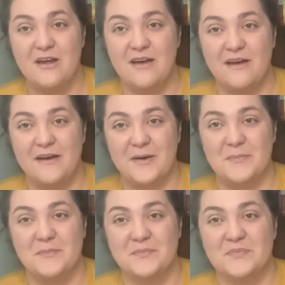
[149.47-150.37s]

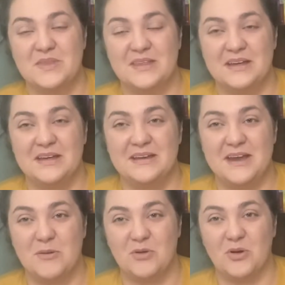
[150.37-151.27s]
the
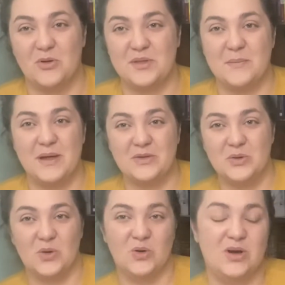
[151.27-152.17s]
neighbor girl that my little
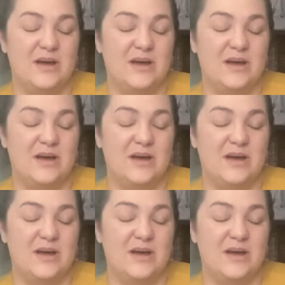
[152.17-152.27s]
girl